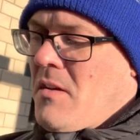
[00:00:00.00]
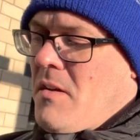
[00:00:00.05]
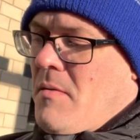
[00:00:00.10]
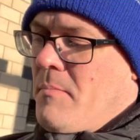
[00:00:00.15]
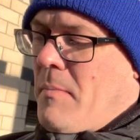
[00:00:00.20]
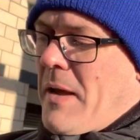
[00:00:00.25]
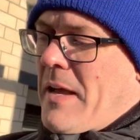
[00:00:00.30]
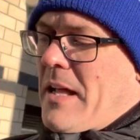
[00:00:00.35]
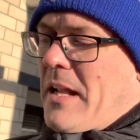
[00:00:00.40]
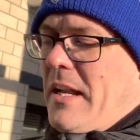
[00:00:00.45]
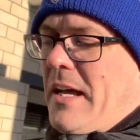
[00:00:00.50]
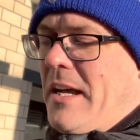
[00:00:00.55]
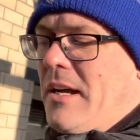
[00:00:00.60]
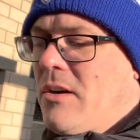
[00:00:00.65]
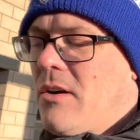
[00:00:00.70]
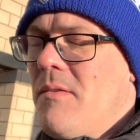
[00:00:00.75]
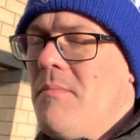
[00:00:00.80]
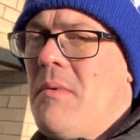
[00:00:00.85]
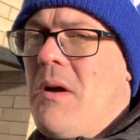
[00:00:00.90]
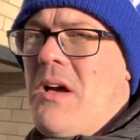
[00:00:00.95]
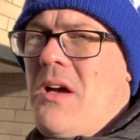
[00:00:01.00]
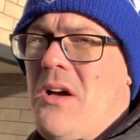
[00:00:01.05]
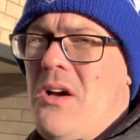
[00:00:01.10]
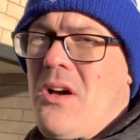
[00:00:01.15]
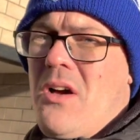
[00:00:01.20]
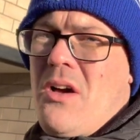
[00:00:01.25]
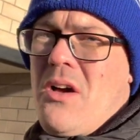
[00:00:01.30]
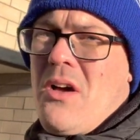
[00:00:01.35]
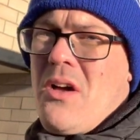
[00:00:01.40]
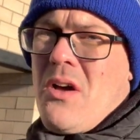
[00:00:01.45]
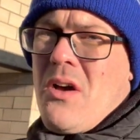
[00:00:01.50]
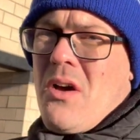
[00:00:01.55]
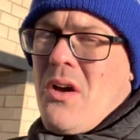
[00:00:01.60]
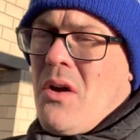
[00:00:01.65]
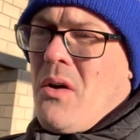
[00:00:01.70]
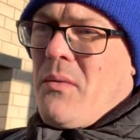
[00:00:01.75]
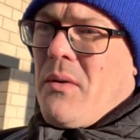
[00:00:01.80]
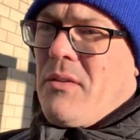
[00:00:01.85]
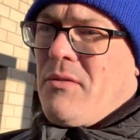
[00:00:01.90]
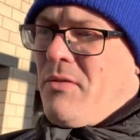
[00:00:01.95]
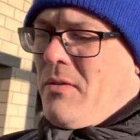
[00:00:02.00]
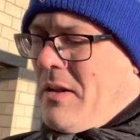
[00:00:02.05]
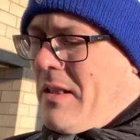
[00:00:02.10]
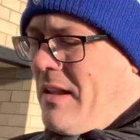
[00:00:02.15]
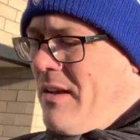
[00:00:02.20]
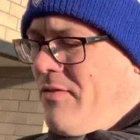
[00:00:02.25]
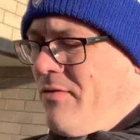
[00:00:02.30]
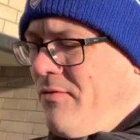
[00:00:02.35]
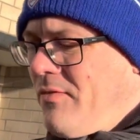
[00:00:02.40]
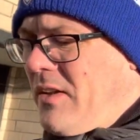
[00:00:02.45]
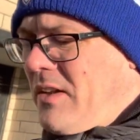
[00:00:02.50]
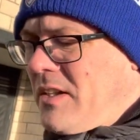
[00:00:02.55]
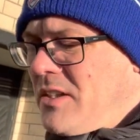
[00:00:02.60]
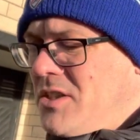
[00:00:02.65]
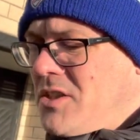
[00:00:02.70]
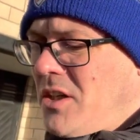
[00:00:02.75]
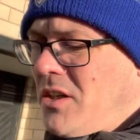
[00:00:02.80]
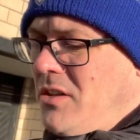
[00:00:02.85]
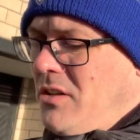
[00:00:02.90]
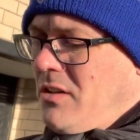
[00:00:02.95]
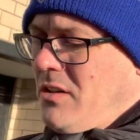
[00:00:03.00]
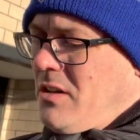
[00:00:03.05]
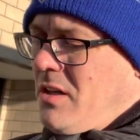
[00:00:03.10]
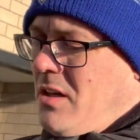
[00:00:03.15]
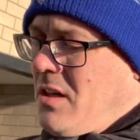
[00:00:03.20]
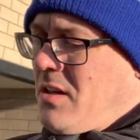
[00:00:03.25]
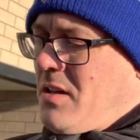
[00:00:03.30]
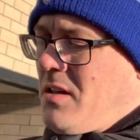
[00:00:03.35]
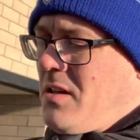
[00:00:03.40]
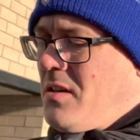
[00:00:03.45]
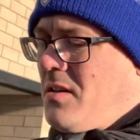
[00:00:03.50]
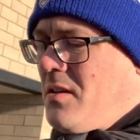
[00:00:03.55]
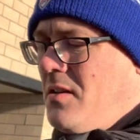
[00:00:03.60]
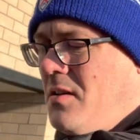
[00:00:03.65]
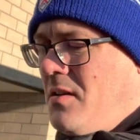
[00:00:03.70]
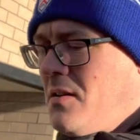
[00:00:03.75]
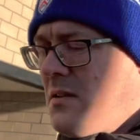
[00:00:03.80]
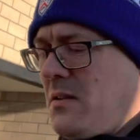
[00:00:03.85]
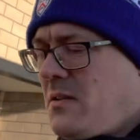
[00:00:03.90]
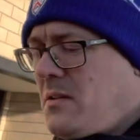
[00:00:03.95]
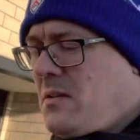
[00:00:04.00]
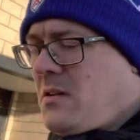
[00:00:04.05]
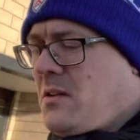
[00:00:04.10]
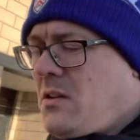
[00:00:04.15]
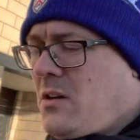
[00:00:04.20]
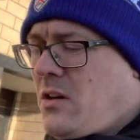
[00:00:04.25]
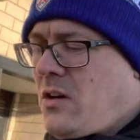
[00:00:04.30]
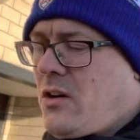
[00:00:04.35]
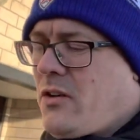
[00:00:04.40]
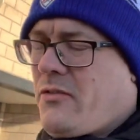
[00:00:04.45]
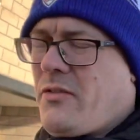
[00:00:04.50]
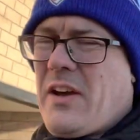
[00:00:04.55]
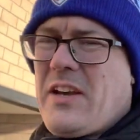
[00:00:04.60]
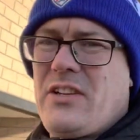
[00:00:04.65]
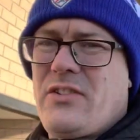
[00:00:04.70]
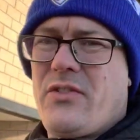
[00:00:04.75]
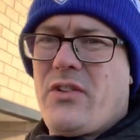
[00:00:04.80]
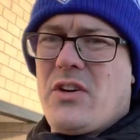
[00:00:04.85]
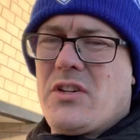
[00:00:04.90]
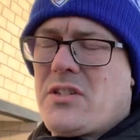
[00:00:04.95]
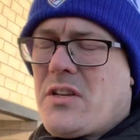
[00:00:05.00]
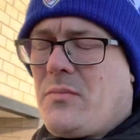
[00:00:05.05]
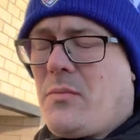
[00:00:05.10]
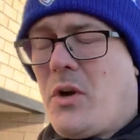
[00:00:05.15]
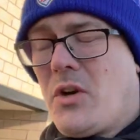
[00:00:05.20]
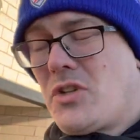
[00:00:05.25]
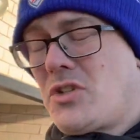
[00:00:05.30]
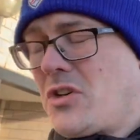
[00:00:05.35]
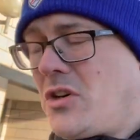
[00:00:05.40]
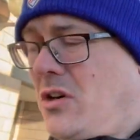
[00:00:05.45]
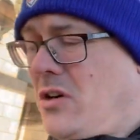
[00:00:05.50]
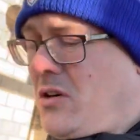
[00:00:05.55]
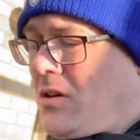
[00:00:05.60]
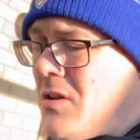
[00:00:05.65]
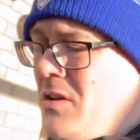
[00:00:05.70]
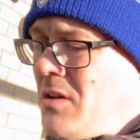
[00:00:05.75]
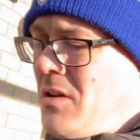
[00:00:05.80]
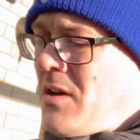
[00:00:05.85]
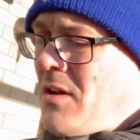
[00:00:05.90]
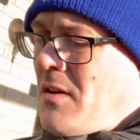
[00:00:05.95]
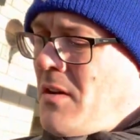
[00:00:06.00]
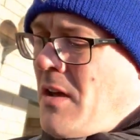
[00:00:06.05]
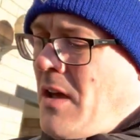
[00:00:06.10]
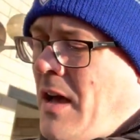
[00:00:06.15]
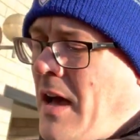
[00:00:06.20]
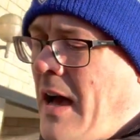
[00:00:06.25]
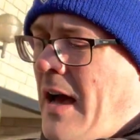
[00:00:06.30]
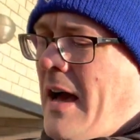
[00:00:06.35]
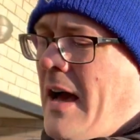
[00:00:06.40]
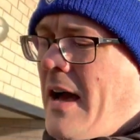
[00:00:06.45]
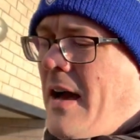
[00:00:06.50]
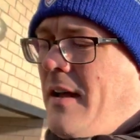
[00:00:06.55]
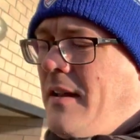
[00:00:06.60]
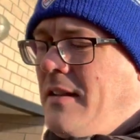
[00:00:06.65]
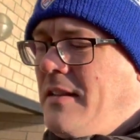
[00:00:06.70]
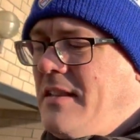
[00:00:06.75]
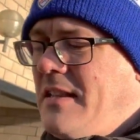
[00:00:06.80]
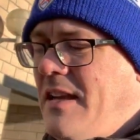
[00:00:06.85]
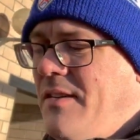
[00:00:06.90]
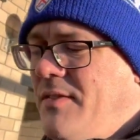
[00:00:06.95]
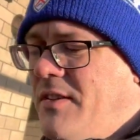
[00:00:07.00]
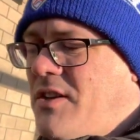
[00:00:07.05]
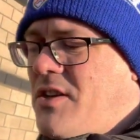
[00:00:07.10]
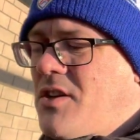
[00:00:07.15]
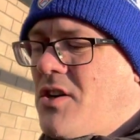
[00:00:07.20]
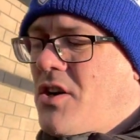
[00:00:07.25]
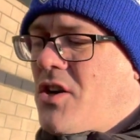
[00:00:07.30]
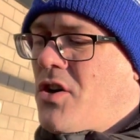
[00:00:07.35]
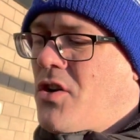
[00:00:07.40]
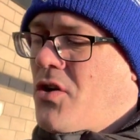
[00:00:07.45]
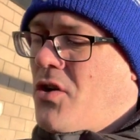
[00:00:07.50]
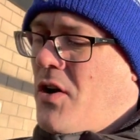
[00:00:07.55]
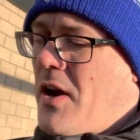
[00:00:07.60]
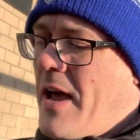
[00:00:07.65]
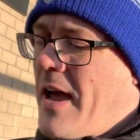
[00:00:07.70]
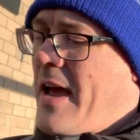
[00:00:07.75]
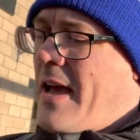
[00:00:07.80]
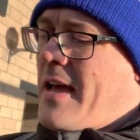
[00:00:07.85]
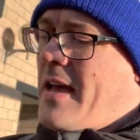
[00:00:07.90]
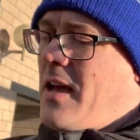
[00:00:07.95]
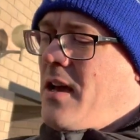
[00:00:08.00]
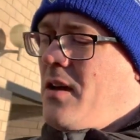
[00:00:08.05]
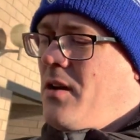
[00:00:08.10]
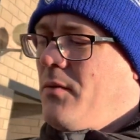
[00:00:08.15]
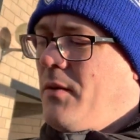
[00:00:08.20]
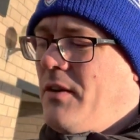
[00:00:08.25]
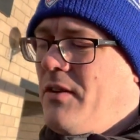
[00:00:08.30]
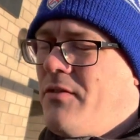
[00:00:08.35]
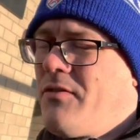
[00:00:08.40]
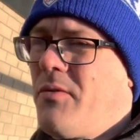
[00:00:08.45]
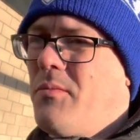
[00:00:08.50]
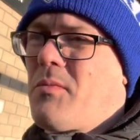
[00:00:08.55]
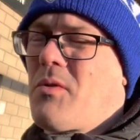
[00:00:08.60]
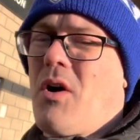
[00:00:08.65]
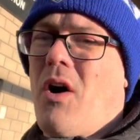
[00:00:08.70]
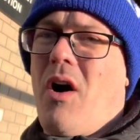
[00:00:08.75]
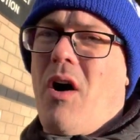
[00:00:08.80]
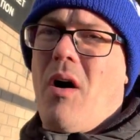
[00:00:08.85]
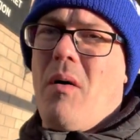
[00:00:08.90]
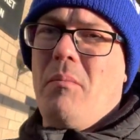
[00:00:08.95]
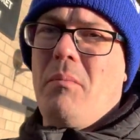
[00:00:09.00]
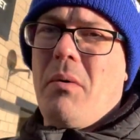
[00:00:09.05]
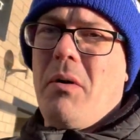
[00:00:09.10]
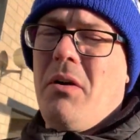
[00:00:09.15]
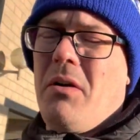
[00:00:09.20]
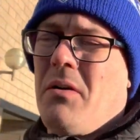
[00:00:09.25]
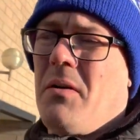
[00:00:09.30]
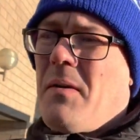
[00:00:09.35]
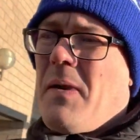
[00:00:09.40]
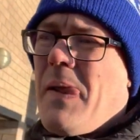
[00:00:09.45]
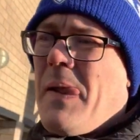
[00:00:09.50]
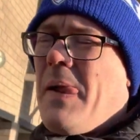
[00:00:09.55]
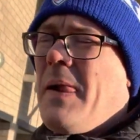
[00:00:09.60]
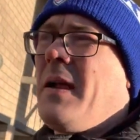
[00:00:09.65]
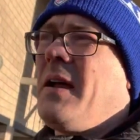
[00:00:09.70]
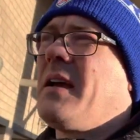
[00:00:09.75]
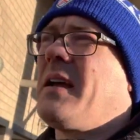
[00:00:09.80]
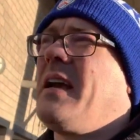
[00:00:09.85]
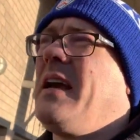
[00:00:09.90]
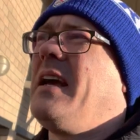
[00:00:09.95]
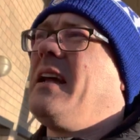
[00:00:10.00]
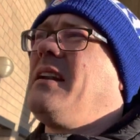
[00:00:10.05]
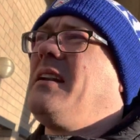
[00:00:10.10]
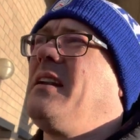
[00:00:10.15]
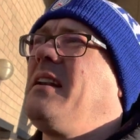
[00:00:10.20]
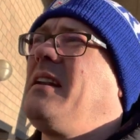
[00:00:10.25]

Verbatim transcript: Michael Ingram went from Cliftonville to Sunderland, or vice versa, I'm not sure. Uh, David Craig went from Comber, again